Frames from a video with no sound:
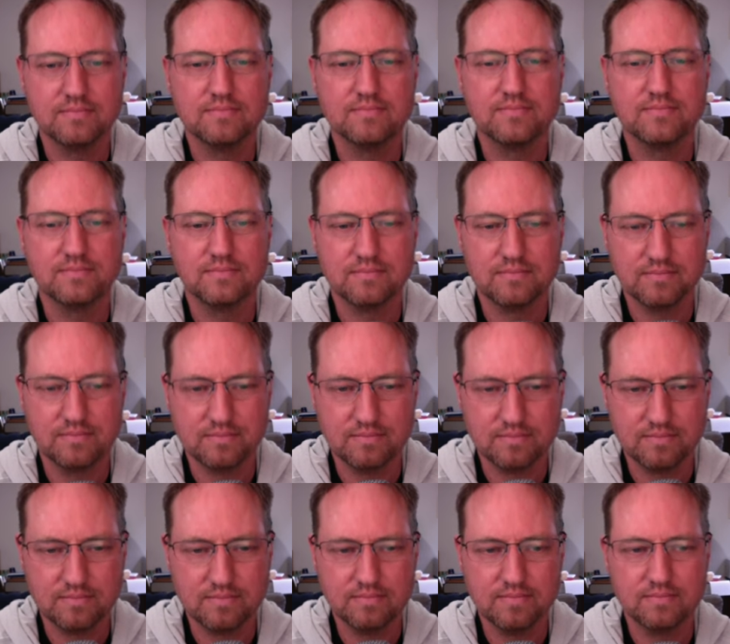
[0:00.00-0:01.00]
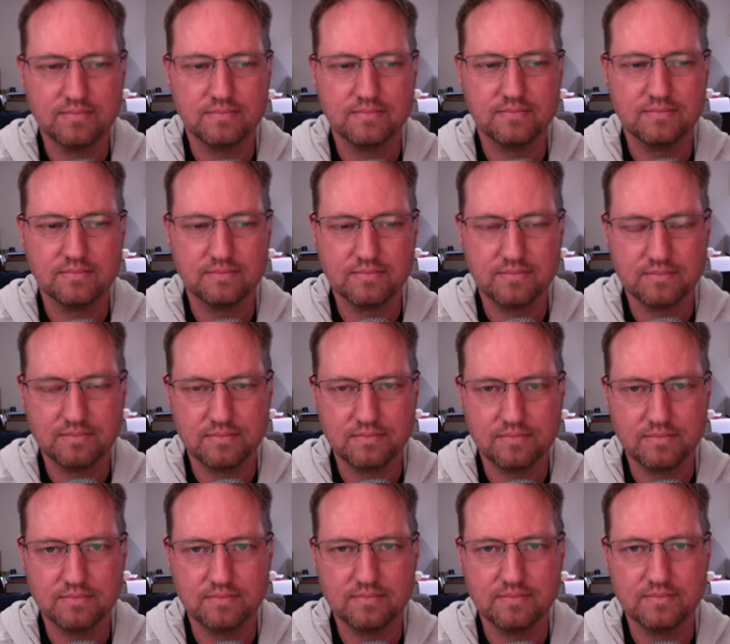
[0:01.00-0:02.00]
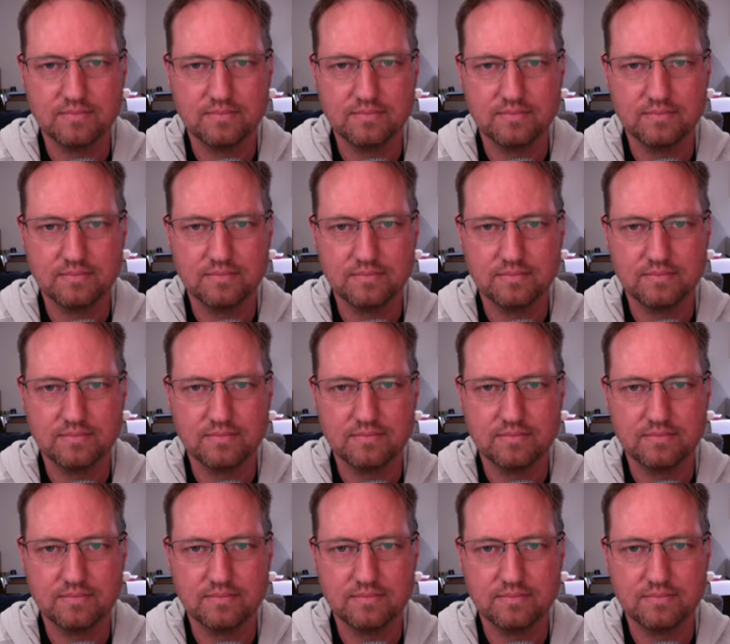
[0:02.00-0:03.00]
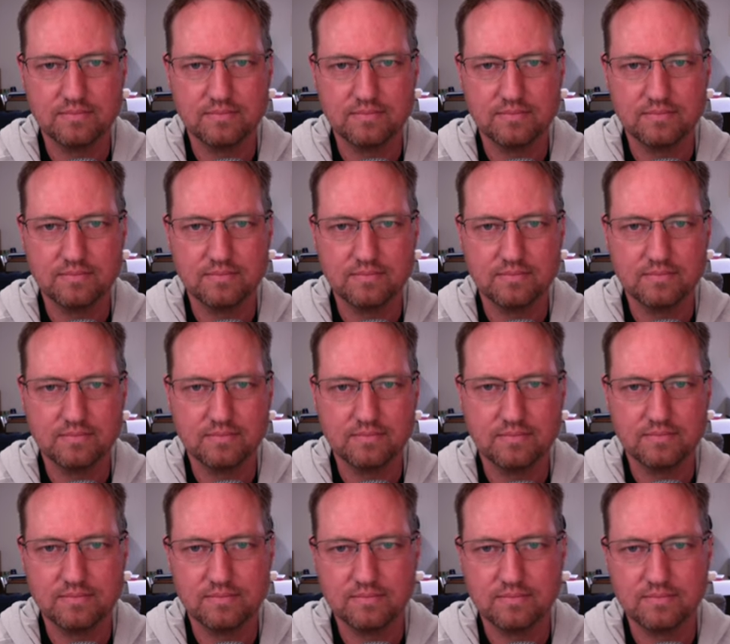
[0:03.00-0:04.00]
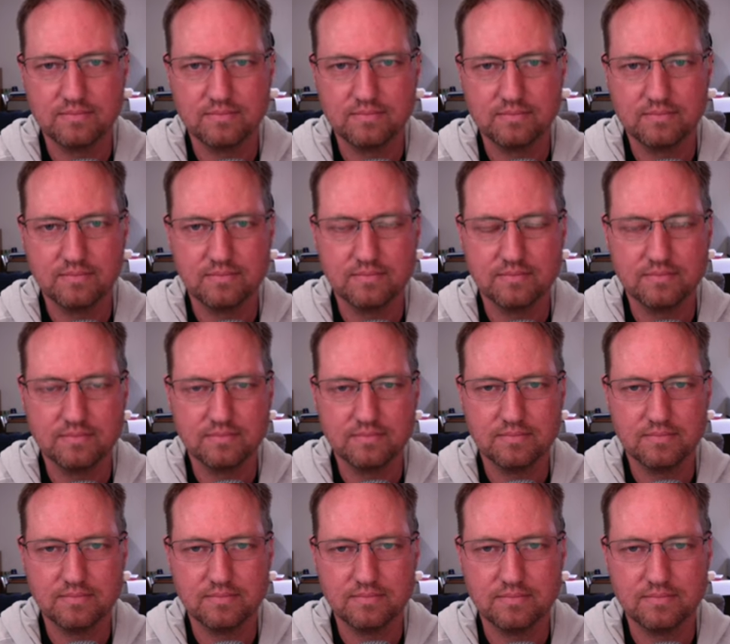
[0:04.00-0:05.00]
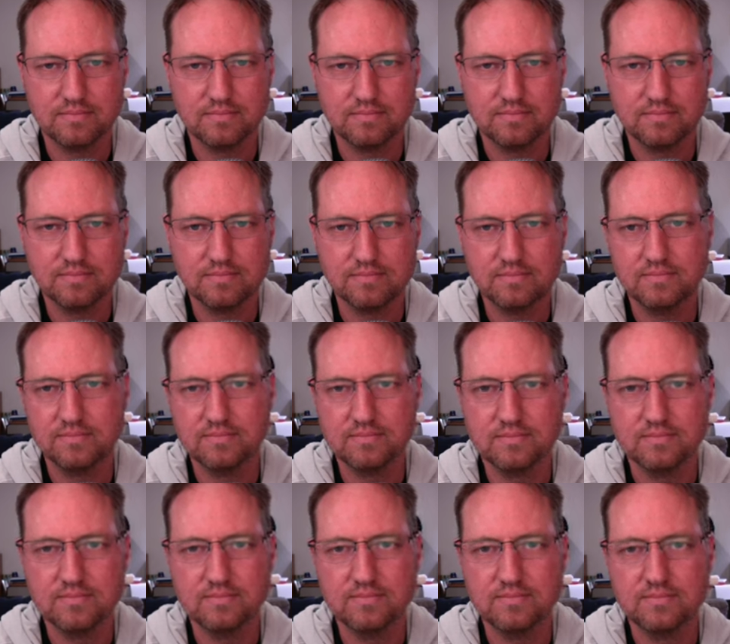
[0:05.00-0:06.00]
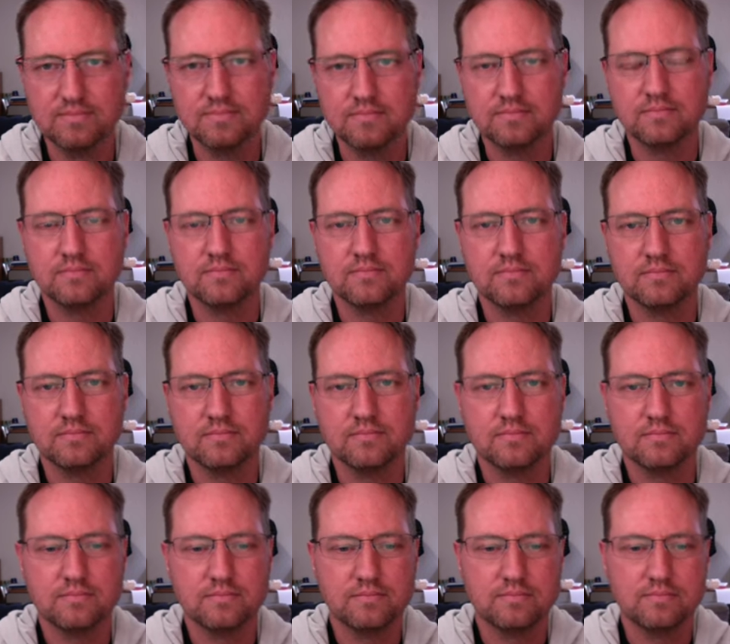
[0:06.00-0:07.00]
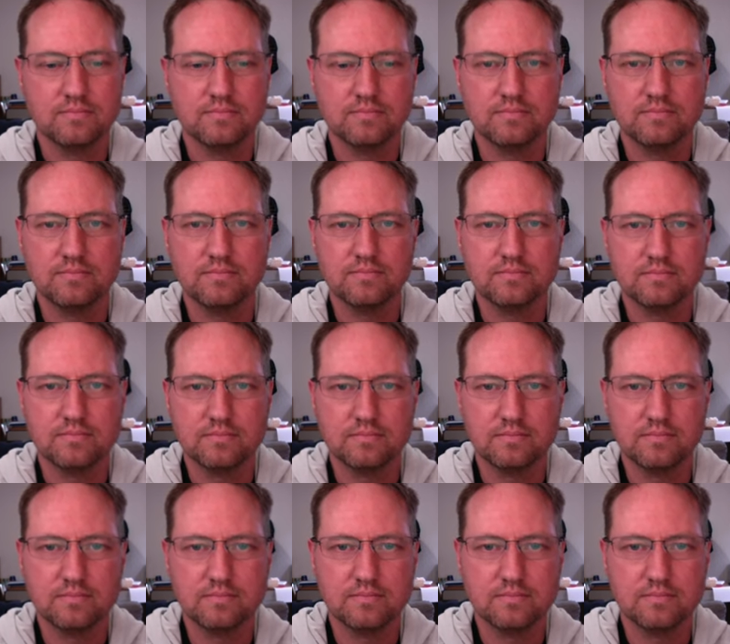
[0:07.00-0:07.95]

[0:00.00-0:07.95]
This person isn't speaking.